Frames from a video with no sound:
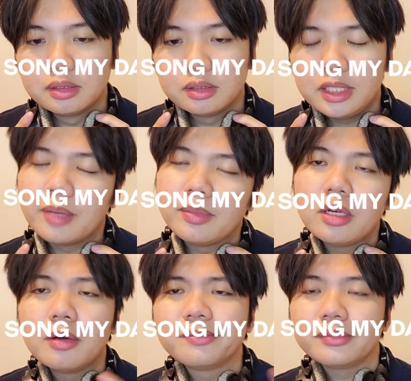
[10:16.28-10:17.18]
Damn,
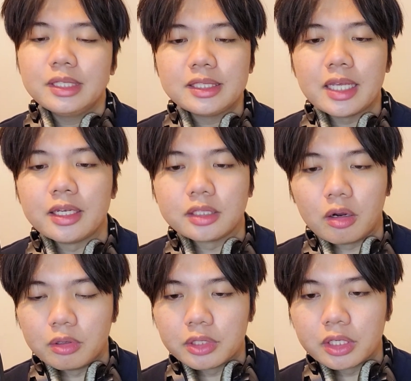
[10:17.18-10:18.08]
you know, these endings are
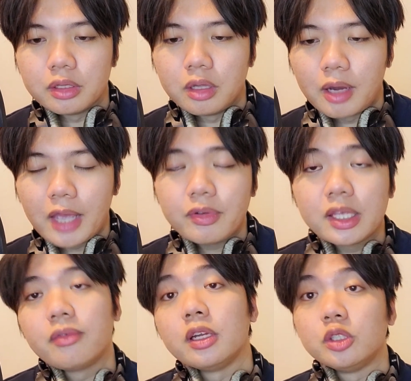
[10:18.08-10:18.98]
all really good though. I
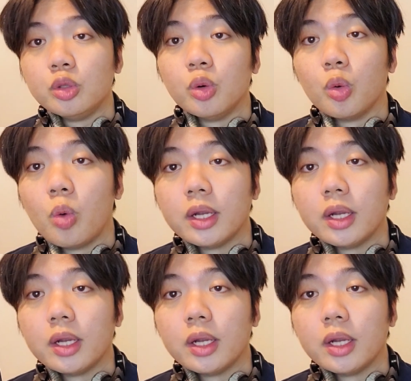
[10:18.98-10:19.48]
haven't given a 2 or 1